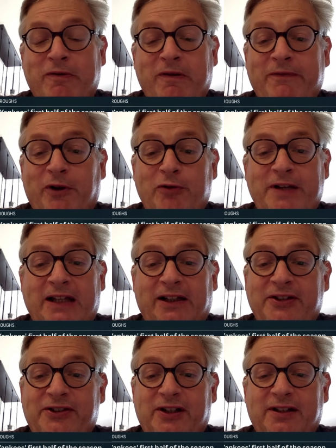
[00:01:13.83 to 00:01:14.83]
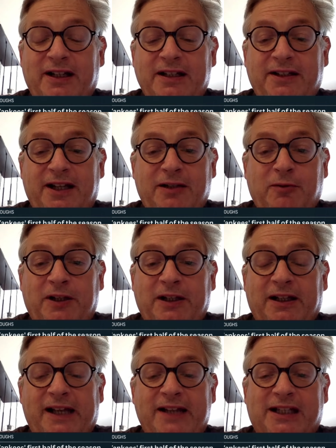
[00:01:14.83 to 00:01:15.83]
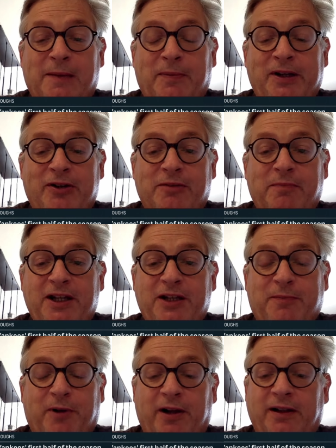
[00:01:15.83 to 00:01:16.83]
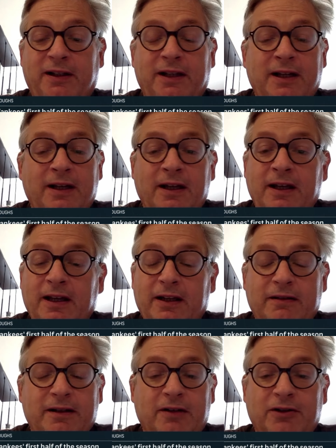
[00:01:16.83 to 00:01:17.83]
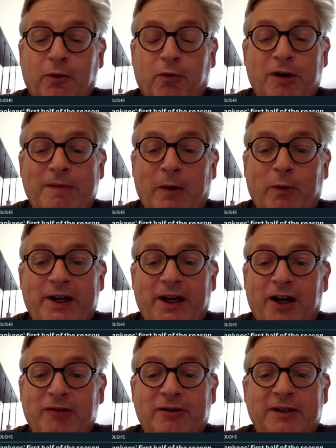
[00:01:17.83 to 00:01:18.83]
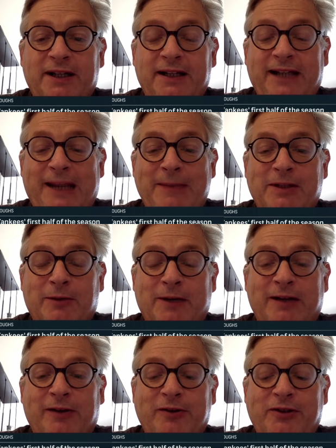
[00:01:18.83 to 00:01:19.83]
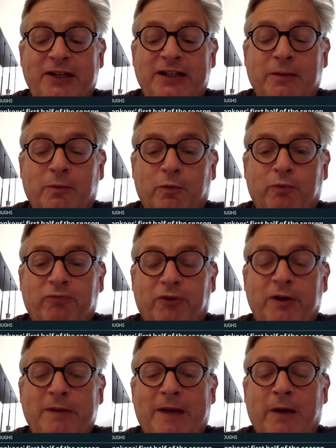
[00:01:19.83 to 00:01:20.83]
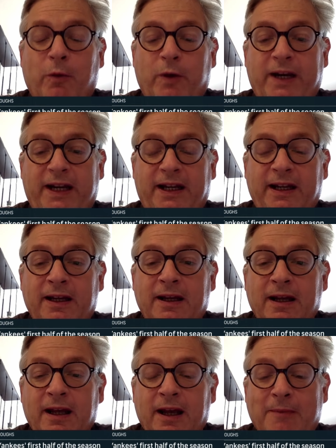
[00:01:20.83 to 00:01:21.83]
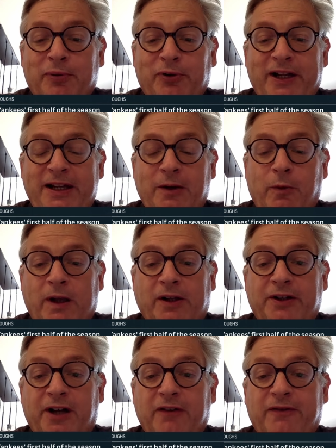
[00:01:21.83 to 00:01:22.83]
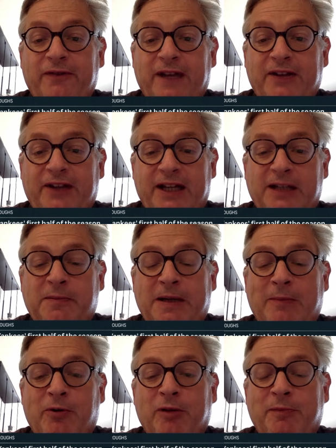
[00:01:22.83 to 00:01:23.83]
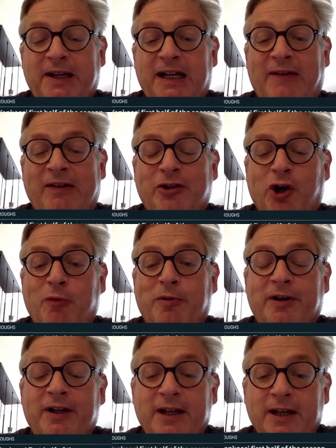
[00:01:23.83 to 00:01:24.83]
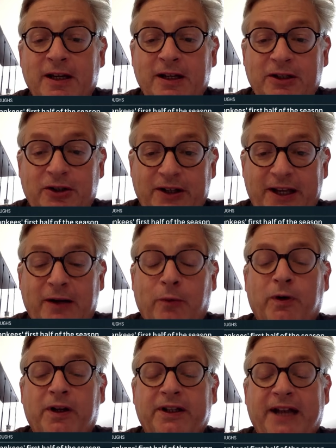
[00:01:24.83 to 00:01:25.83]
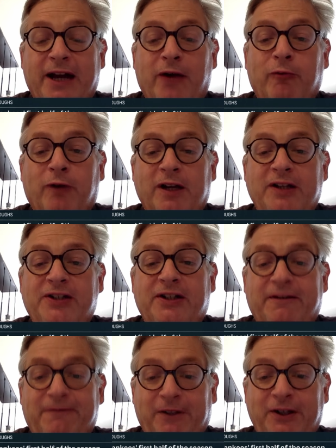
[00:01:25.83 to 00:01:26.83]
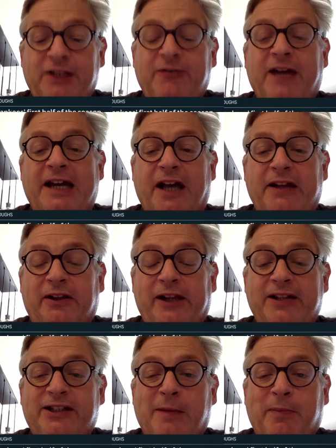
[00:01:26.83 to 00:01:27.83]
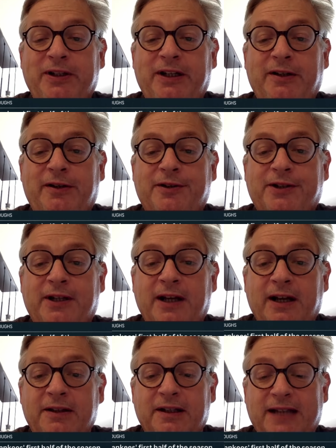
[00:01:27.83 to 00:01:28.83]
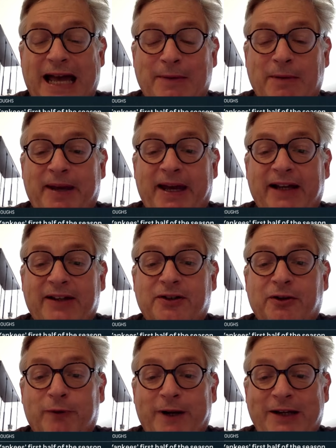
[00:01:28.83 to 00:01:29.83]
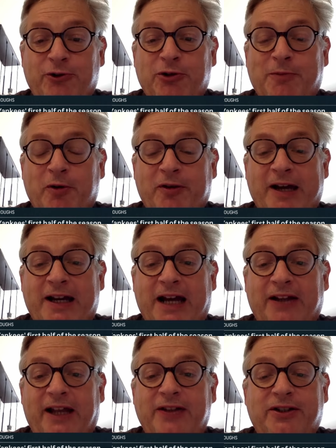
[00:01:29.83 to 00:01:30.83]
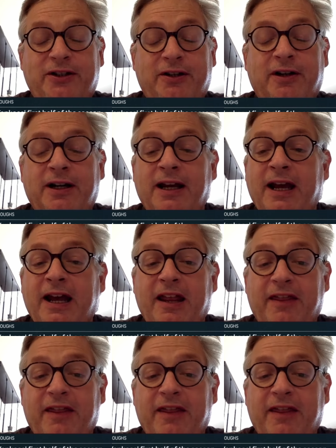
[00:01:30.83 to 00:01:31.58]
We've learned that lesson continually the last couple of years in baseball. You know, don't worry about winning 110 games in the regular season. Worry about winning and playing well enough at the end of September, the beginning of October, so you can get in one of the kind of runs that the Phillies have got on the last couple of years, the Diamondbacks and the Rangers both got on last year.